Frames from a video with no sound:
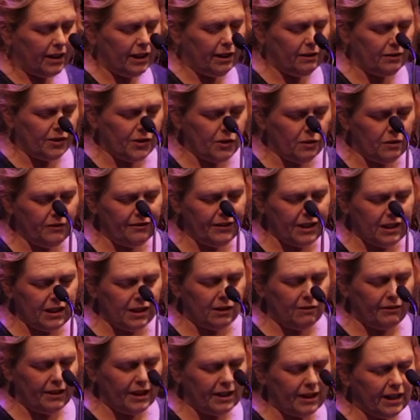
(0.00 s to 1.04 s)
you know, sort of it's
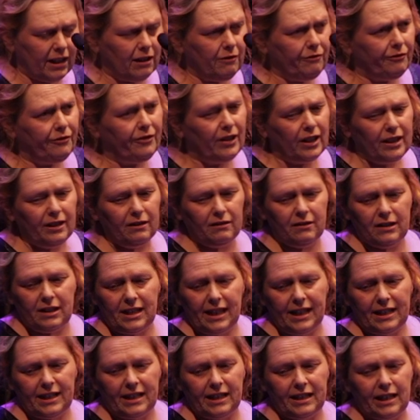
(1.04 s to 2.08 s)
a great deal of fun on a
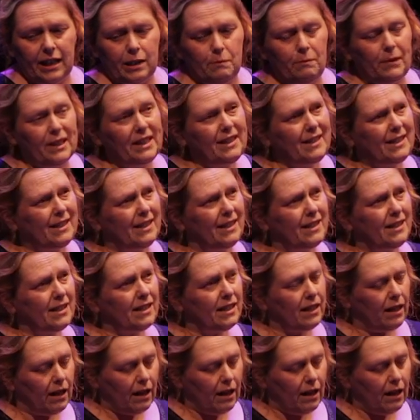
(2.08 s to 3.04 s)
day-to-day basis.